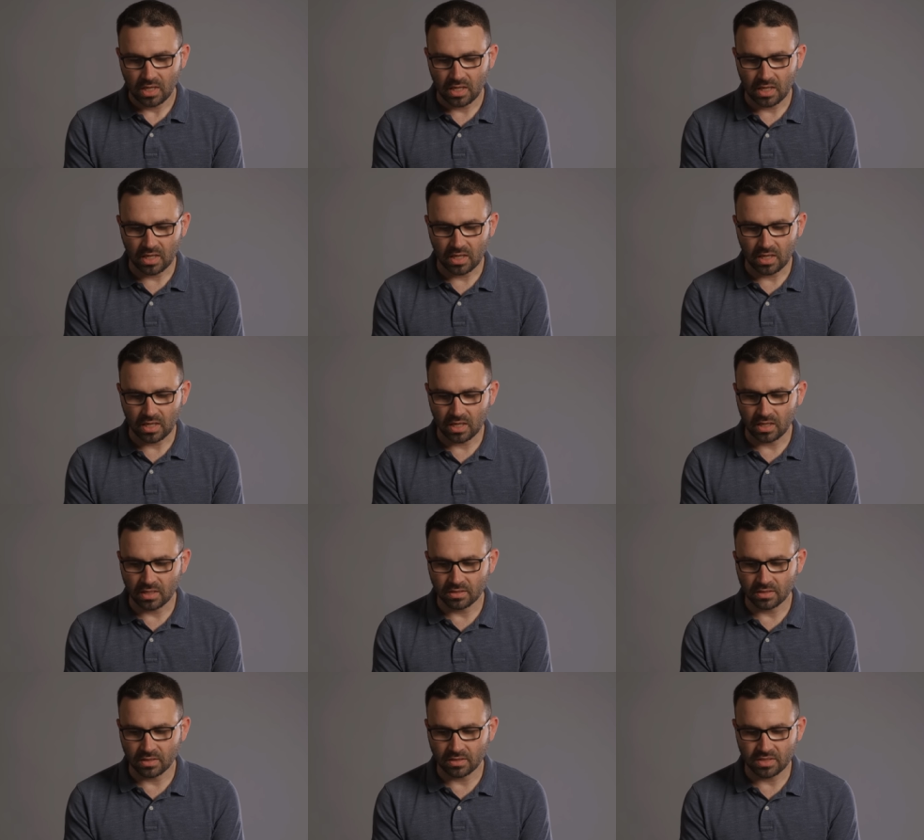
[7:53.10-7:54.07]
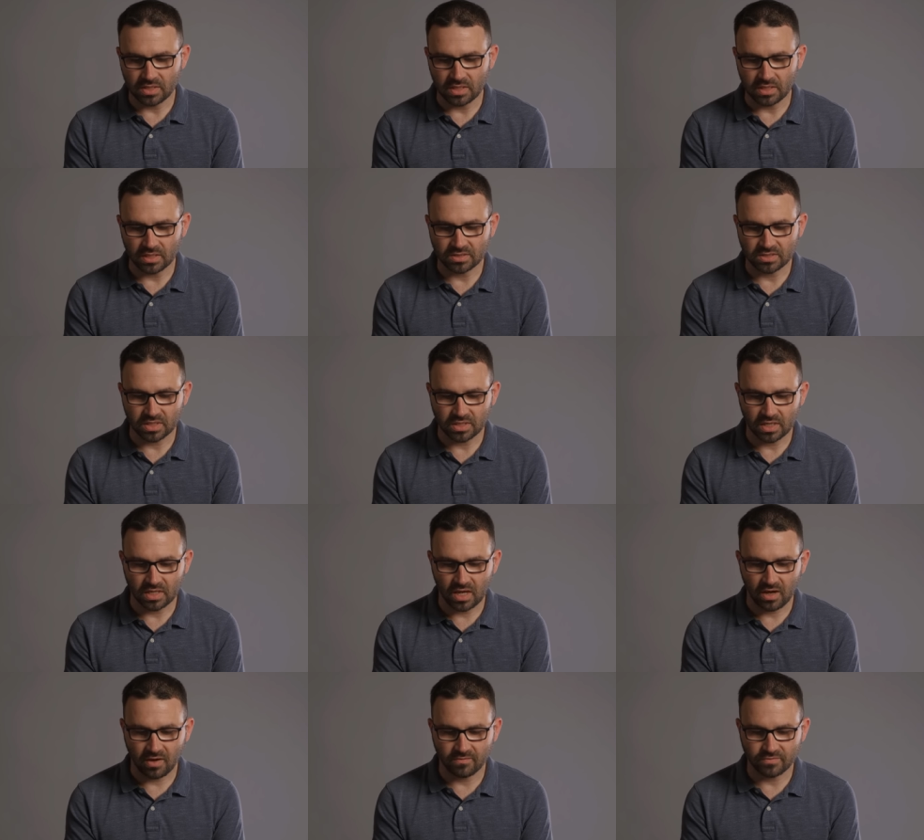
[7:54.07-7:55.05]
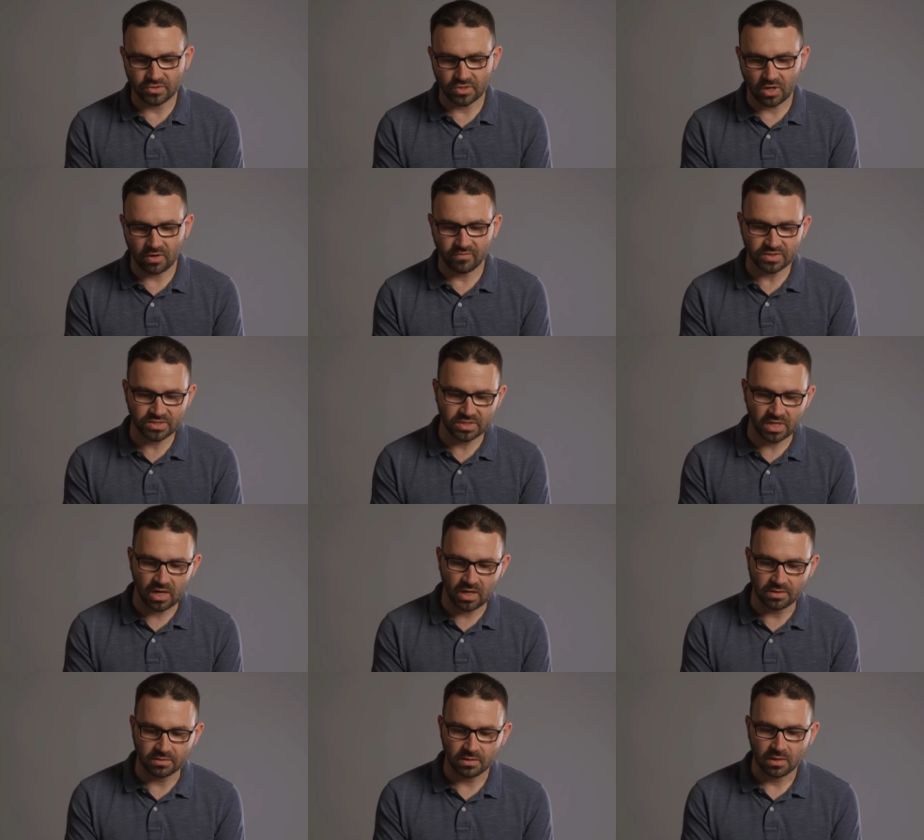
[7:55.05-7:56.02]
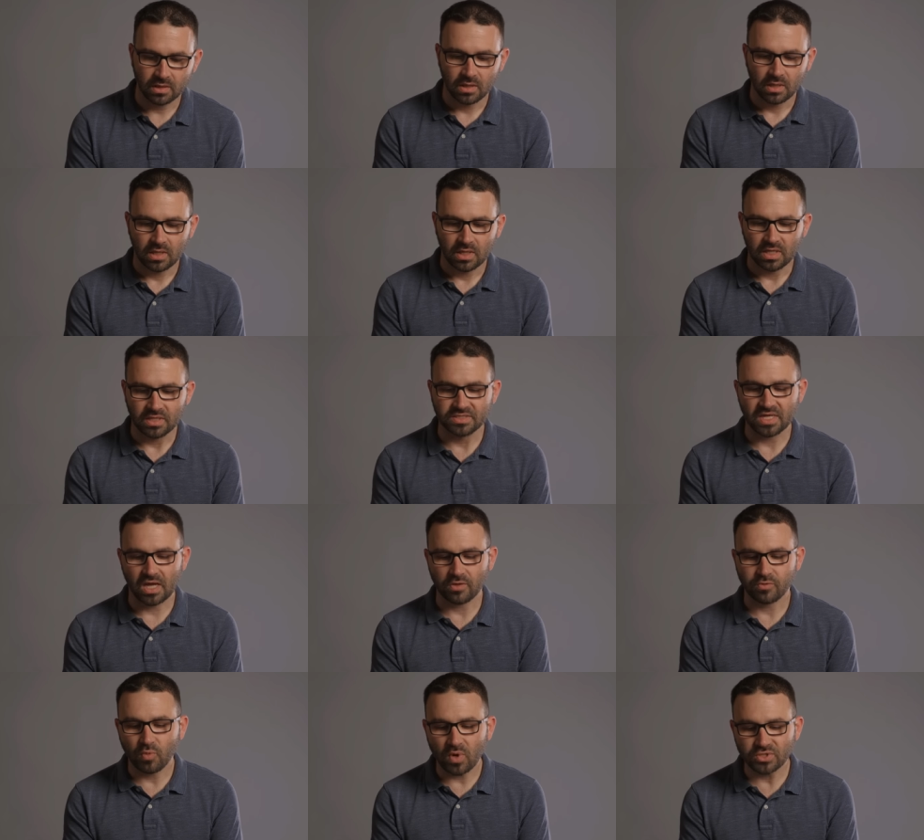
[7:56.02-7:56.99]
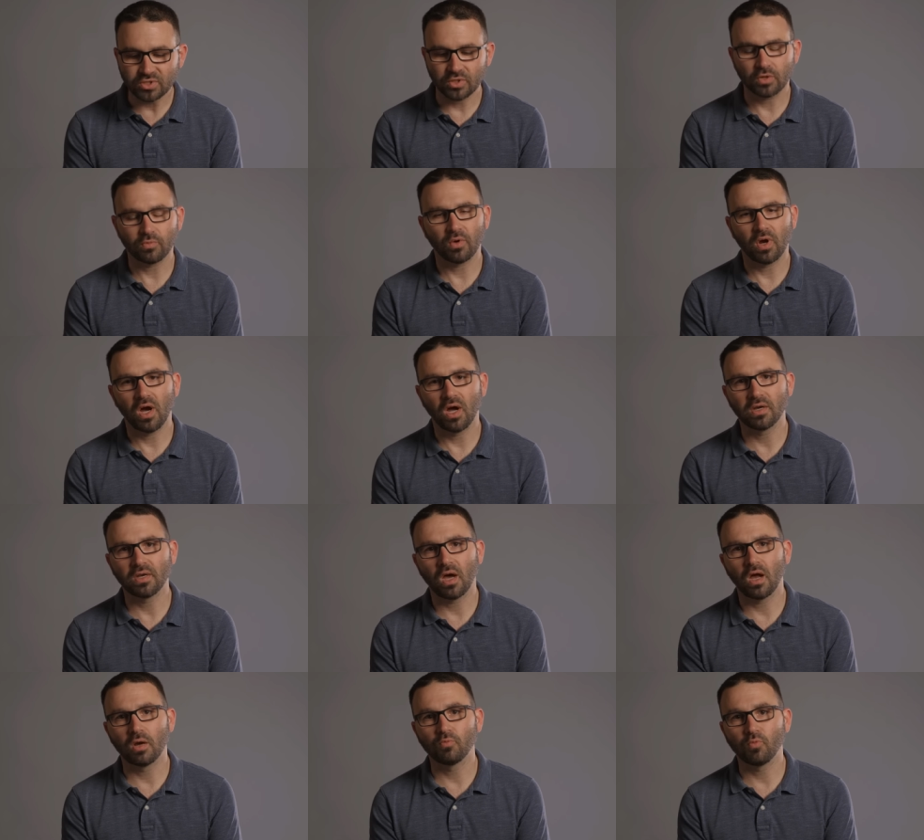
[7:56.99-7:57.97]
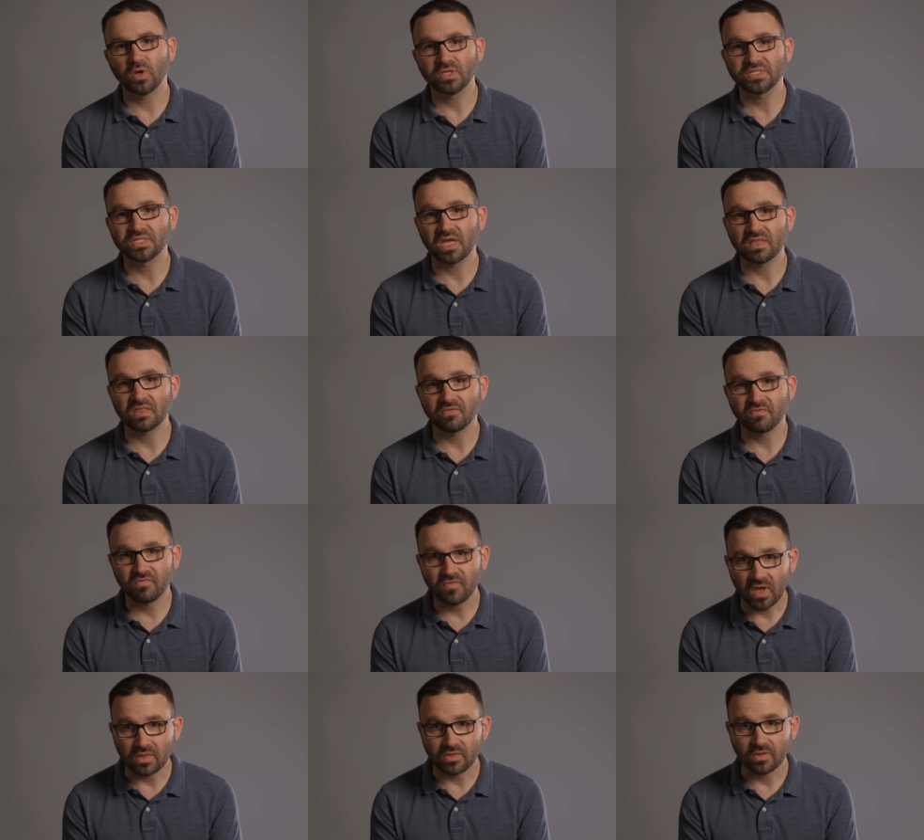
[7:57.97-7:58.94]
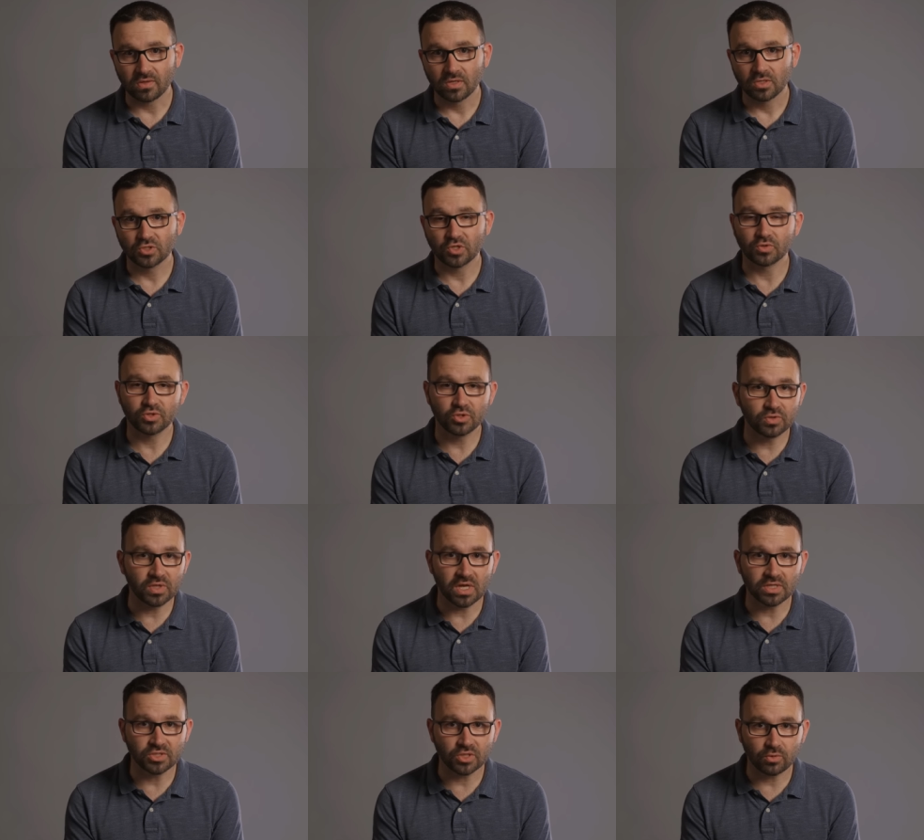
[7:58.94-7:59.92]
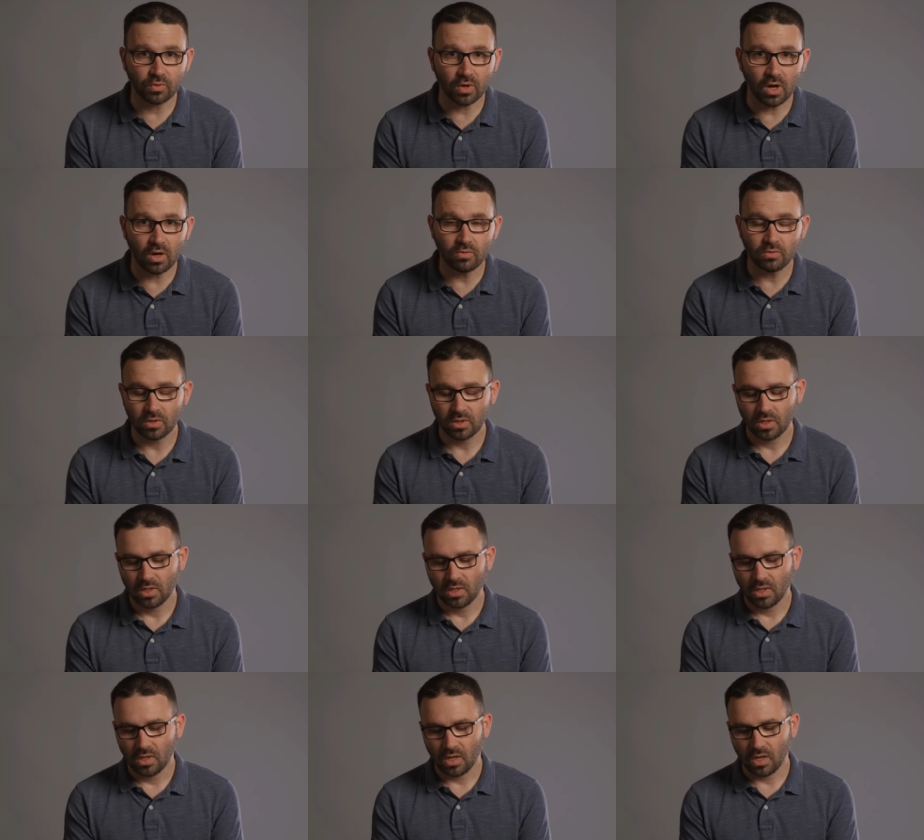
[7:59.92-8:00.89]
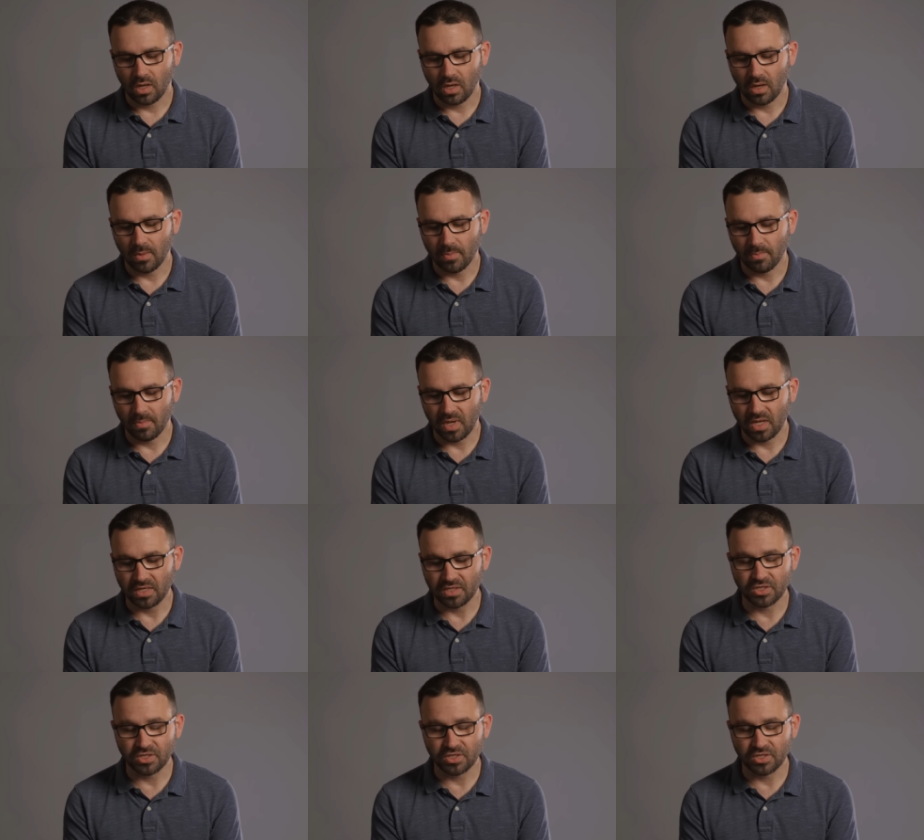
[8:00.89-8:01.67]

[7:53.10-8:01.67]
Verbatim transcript: in the city of Sarvistan in southwestern Iran on Wednesday, the 5th. So, two days in a row, um, an